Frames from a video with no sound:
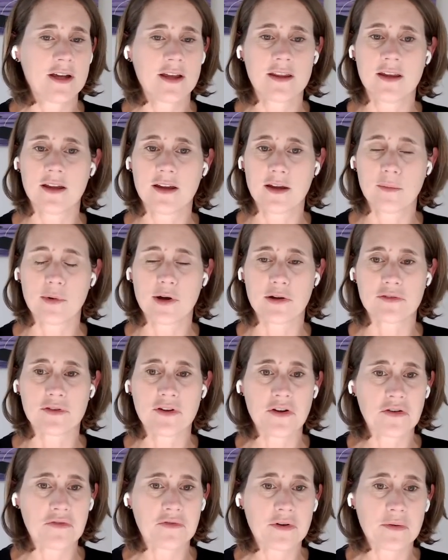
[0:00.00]
thinking about
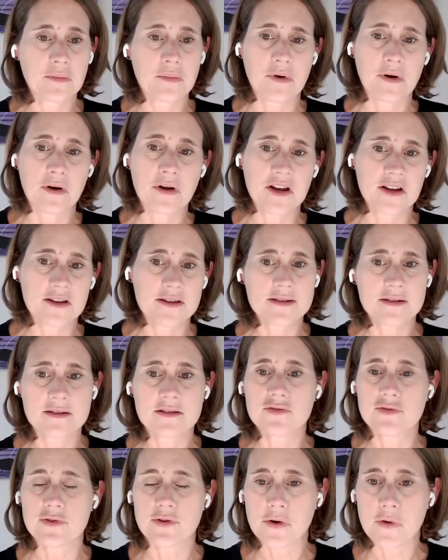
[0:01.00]
robotics
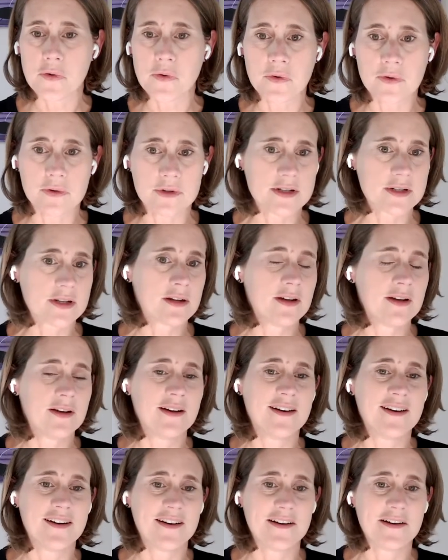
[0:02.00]
and drones
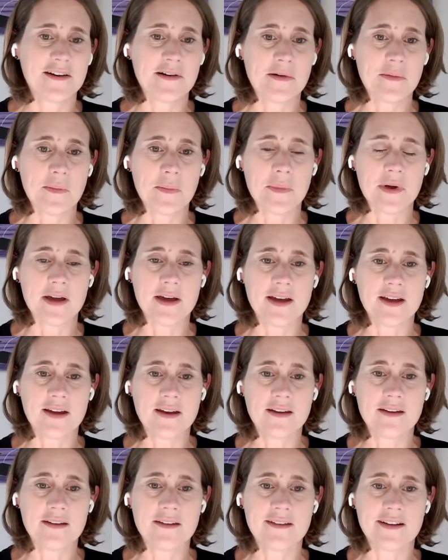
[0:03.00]

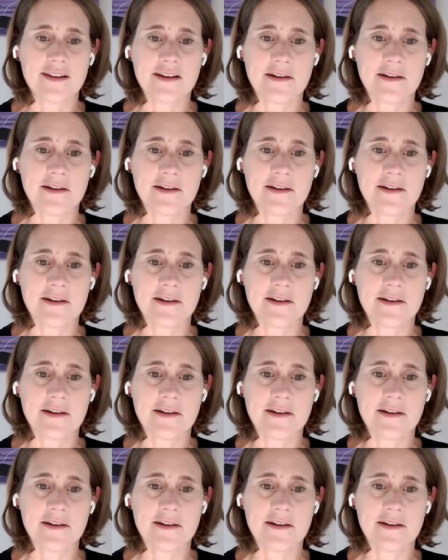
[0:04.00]
and